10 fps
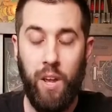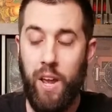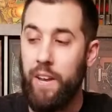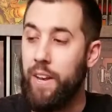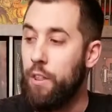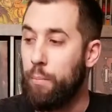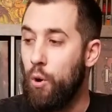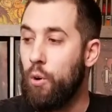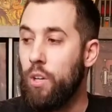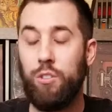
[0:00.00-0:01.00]
Now, the
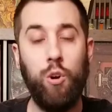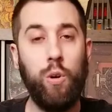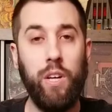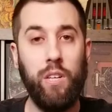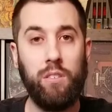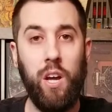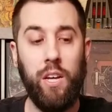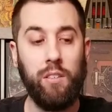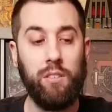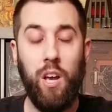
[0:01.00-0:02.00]
broken token is
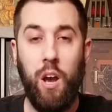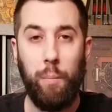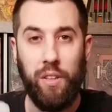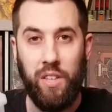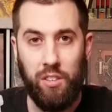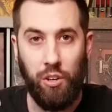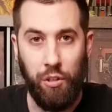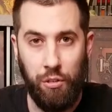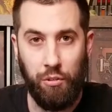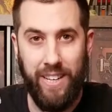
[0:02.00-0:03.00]
nice, but these are
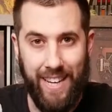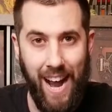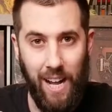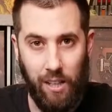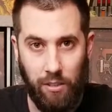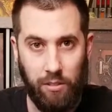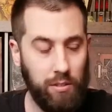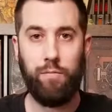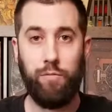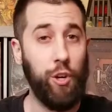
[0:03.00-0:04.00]
$3.
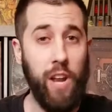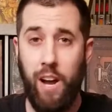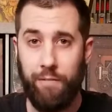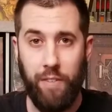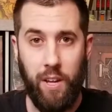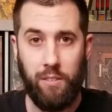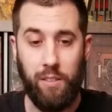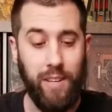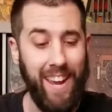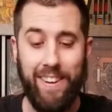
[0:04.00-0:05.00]
They're not
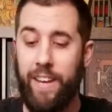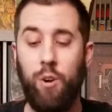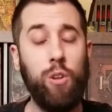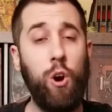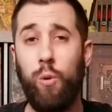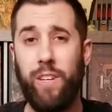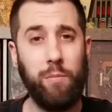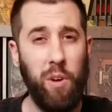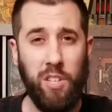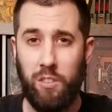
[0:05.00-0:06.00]
fancy, and they don't hold as
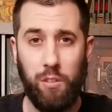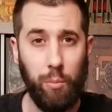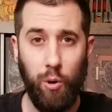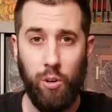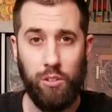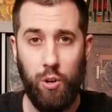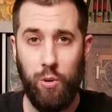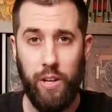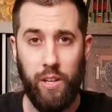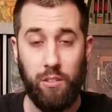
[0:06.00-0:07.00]
much as the broken
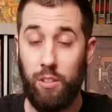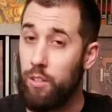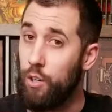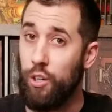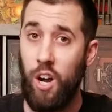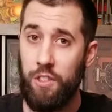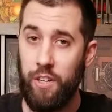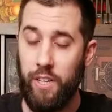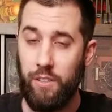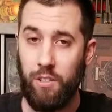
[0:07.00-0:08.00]
token insert or other
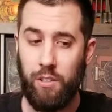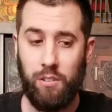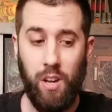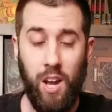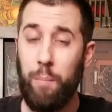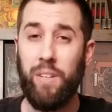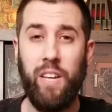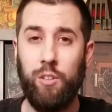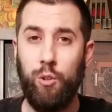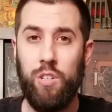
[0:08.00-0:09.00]
inserts, but they
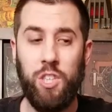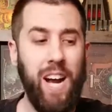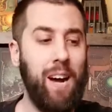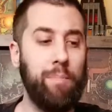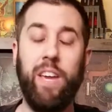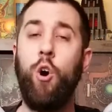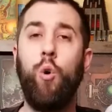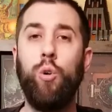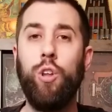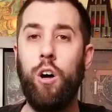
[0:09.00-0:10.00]
do the job. They
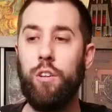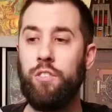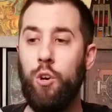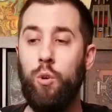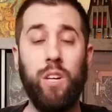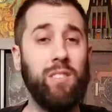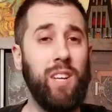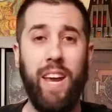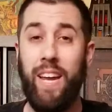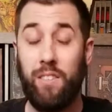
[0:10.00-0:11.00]
hold all the tokens,
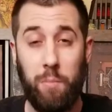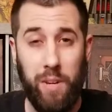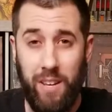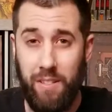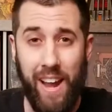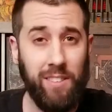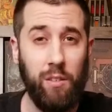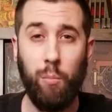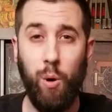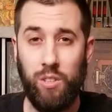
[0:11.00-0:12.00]
and to me, that's the
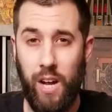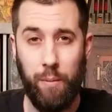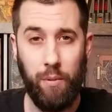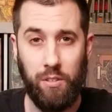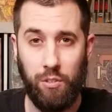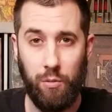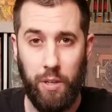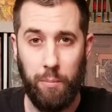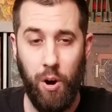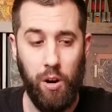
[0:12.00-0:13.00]
most time-consuming
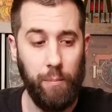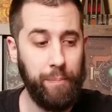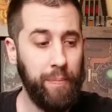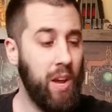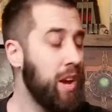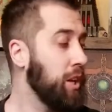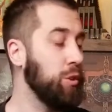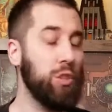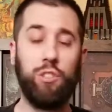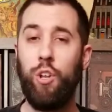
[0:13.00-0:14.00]
part. You
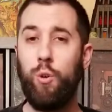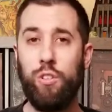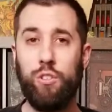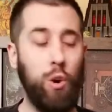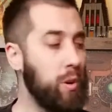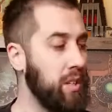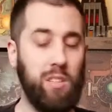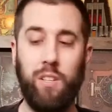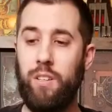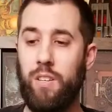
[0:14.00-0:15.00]
just load the tokens
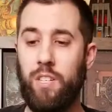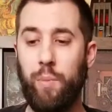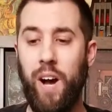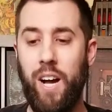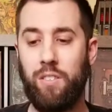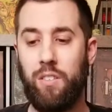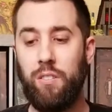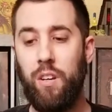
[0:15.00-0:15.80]
into these boxes,